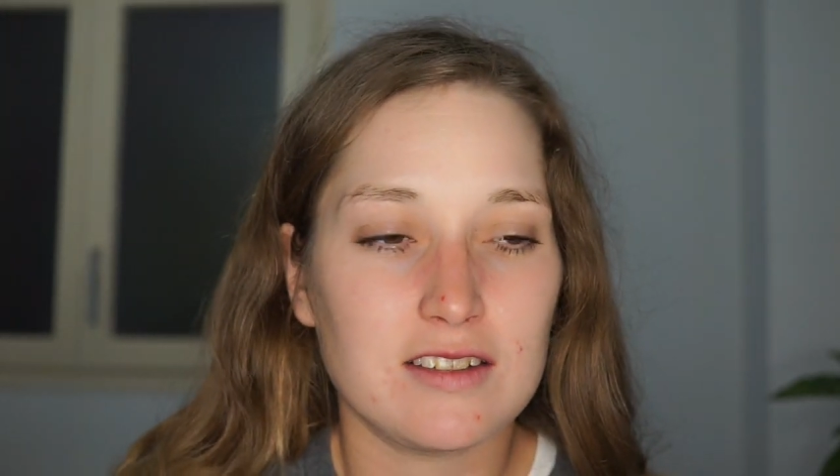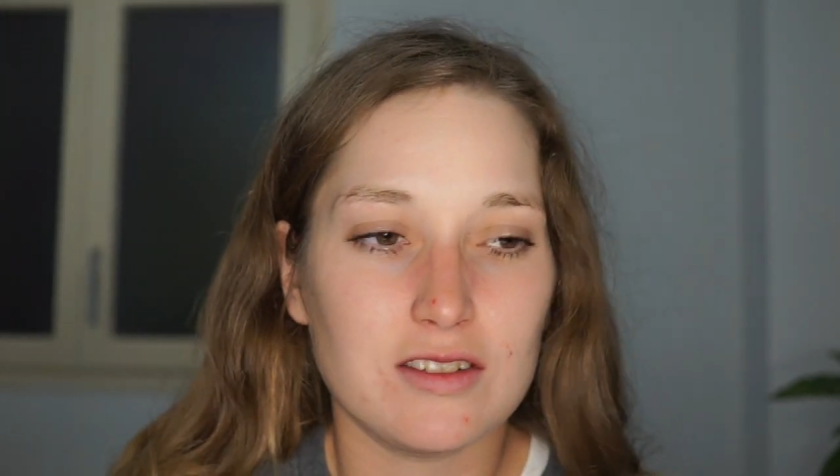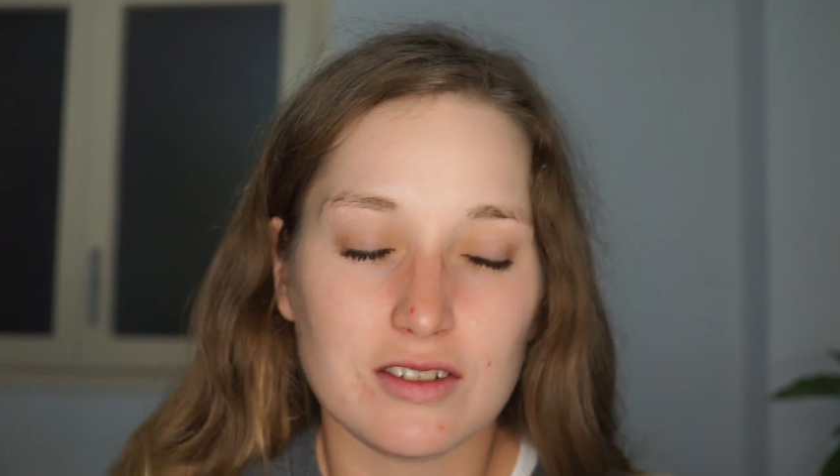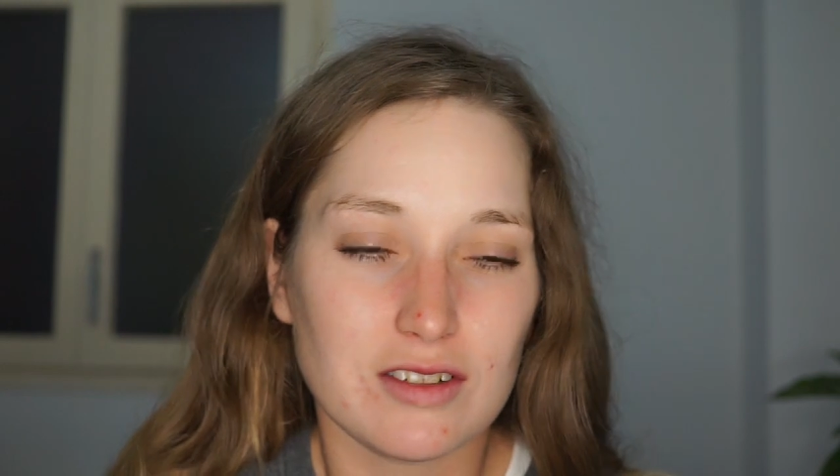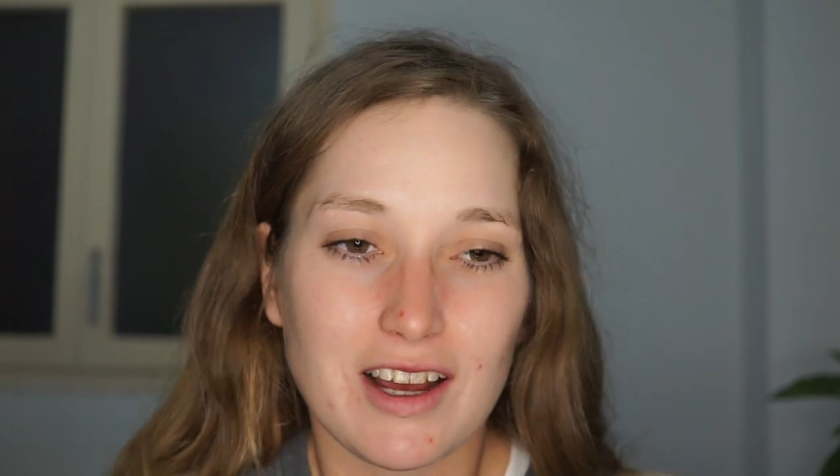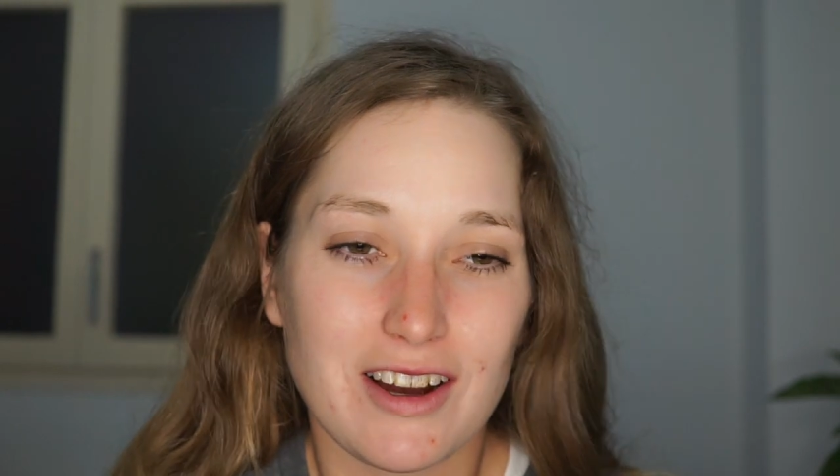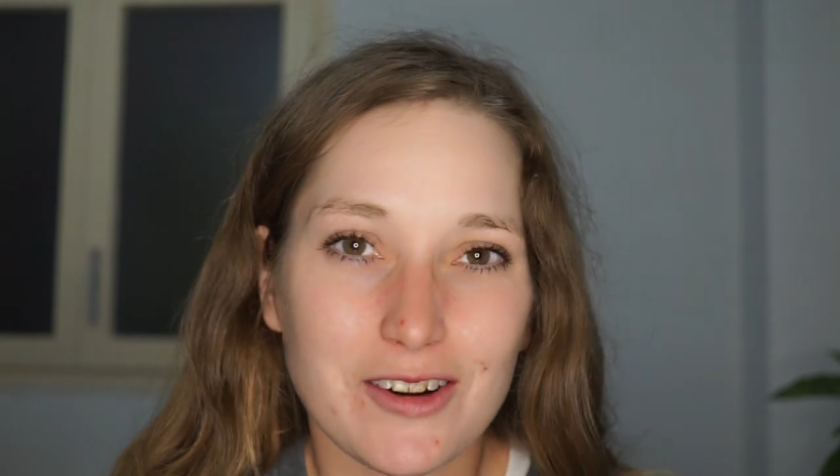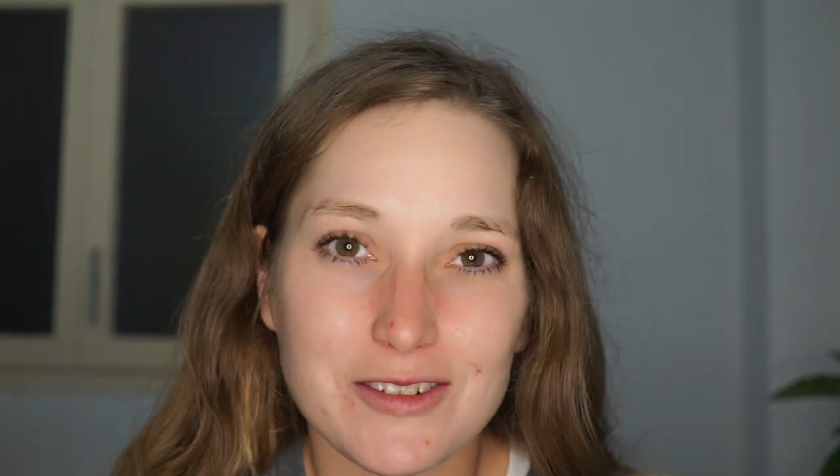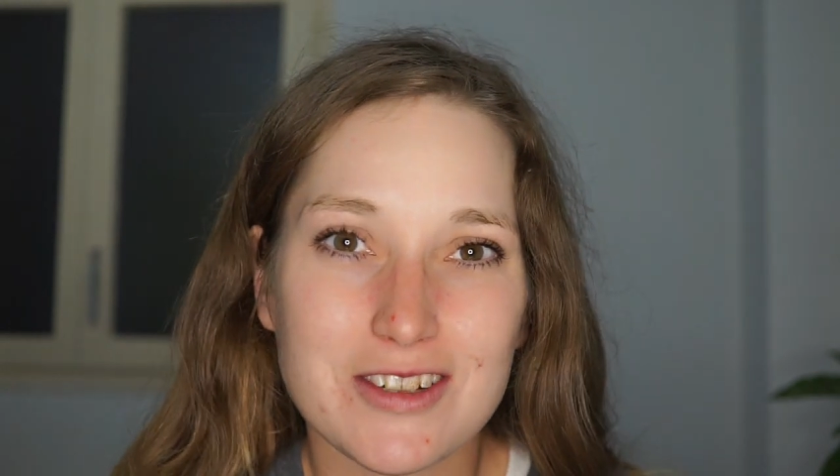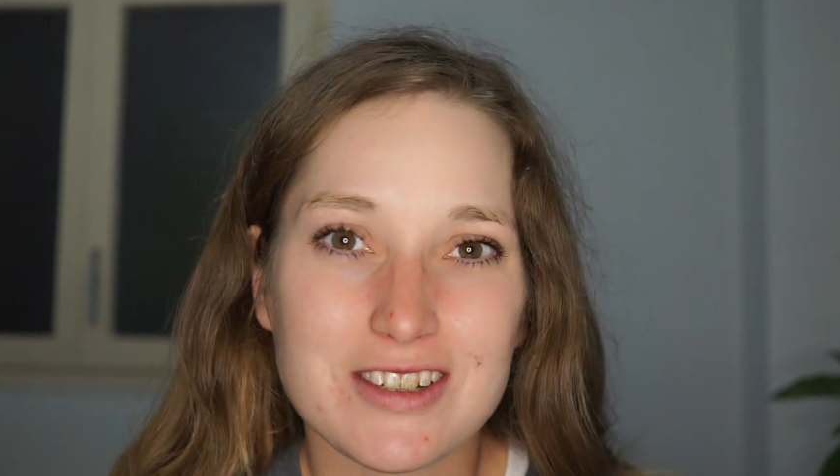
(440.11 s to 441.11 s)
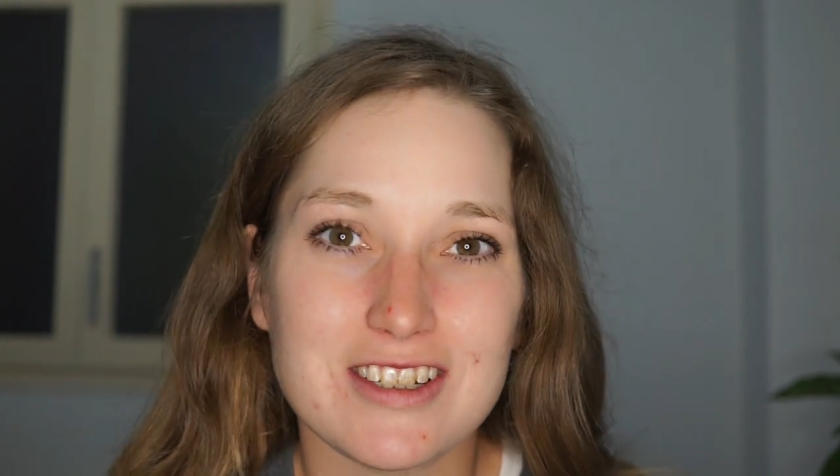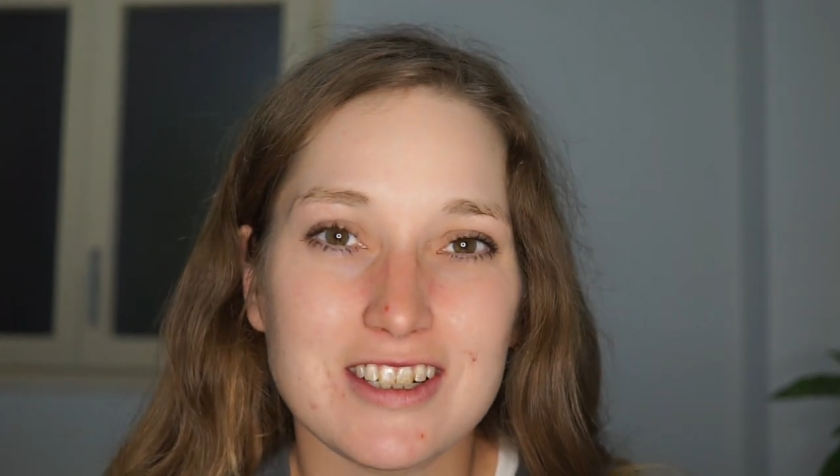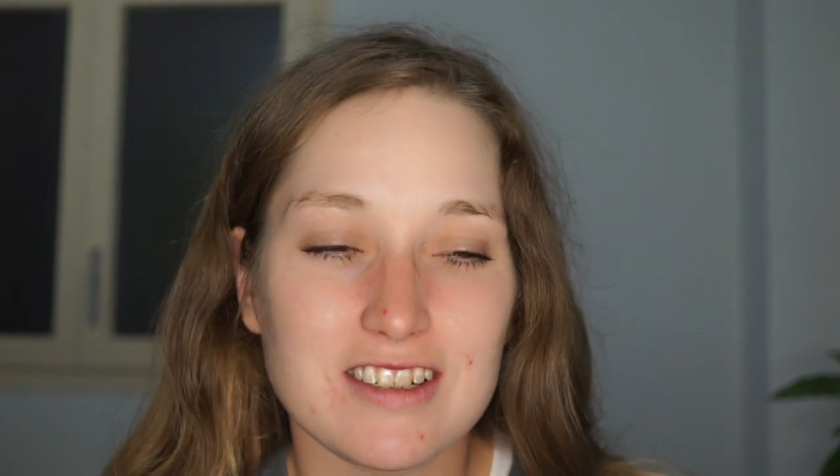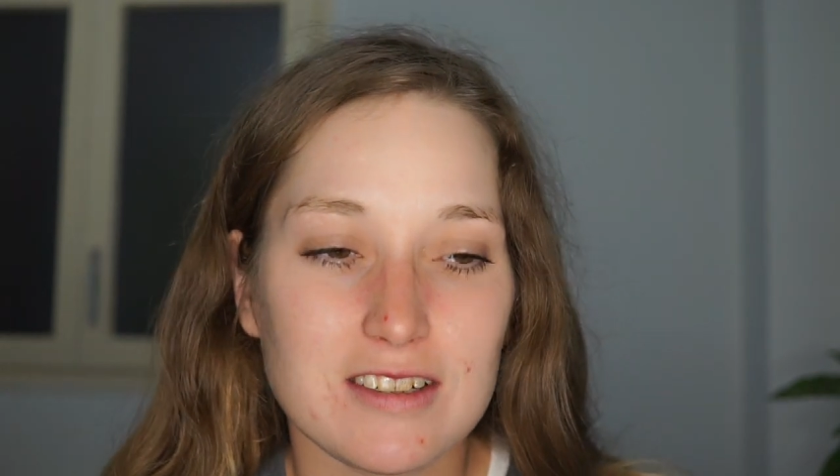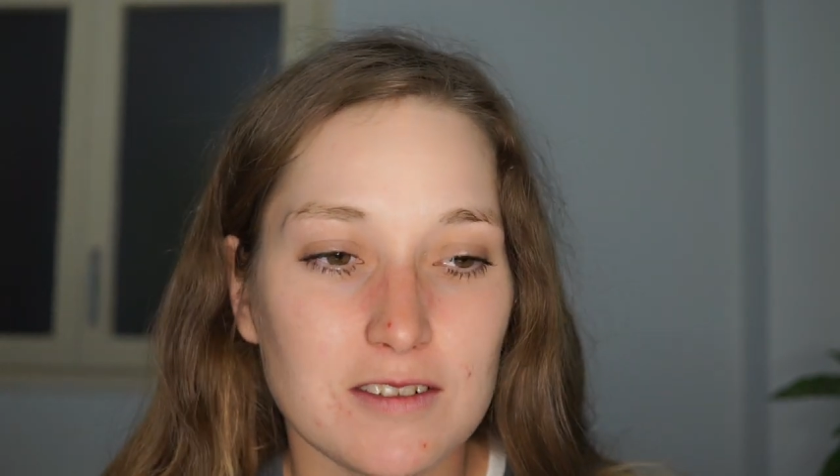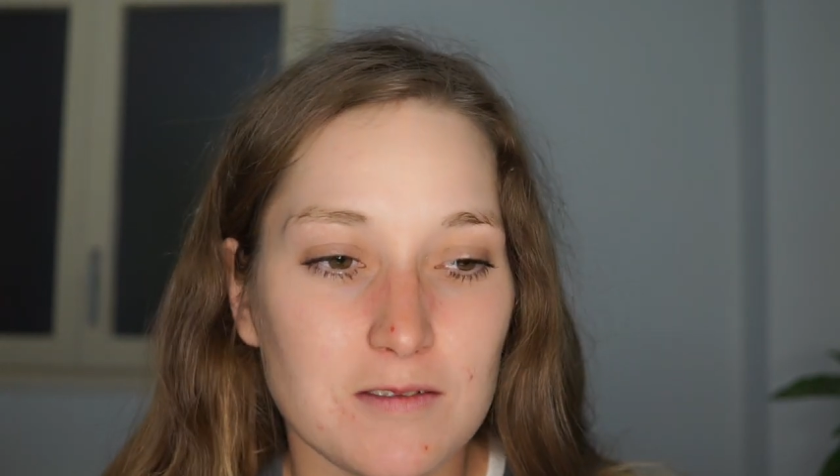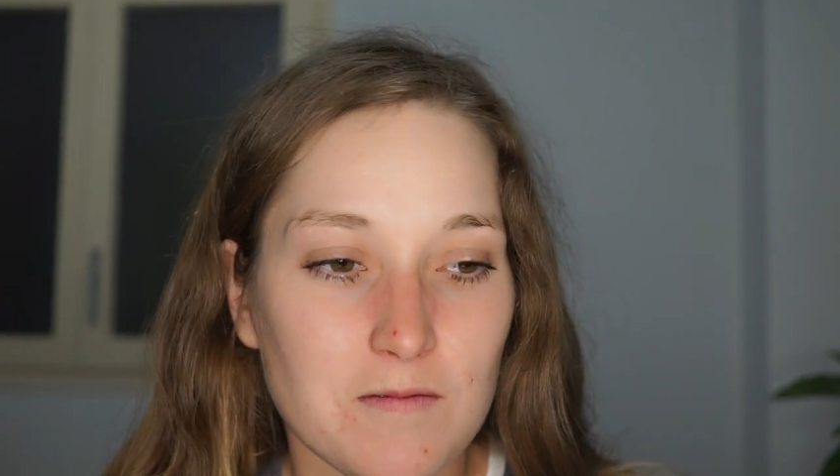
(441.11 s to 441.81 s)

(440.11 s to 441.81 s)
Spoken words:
in obviously,